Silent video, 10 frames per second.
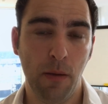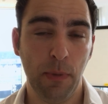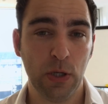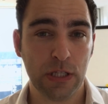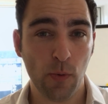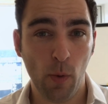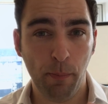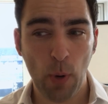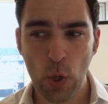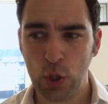because it will
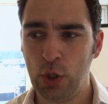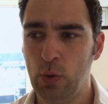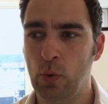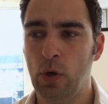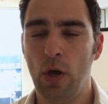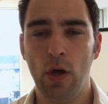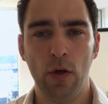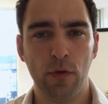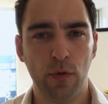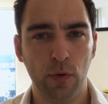push you
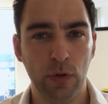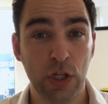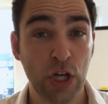through the